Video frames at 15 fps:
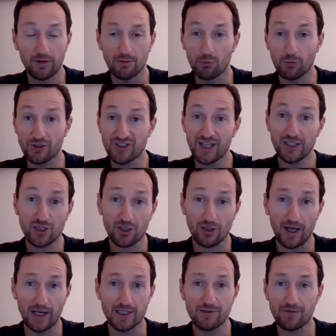of them were
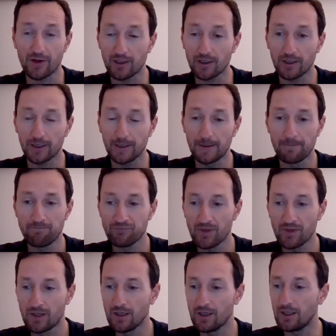centralized, frankly,
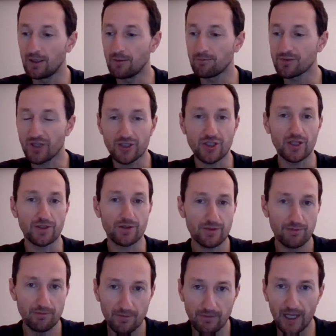such as
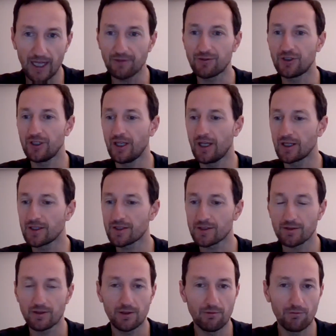
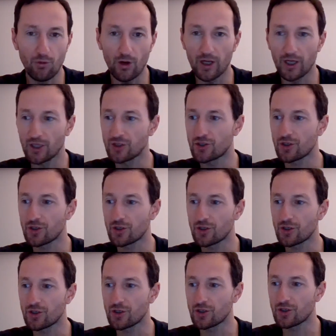FTX,
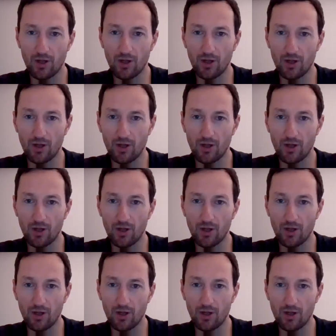Voyager,
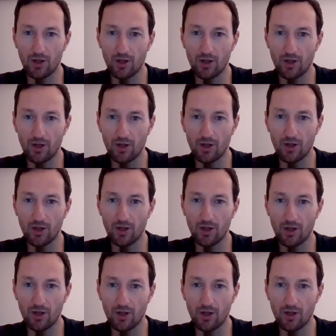Celsius, BlockFi, and
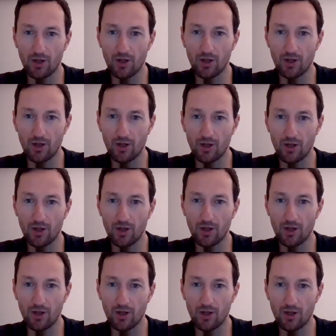others that
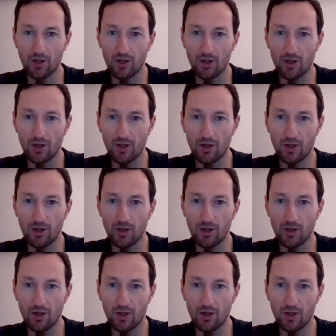basically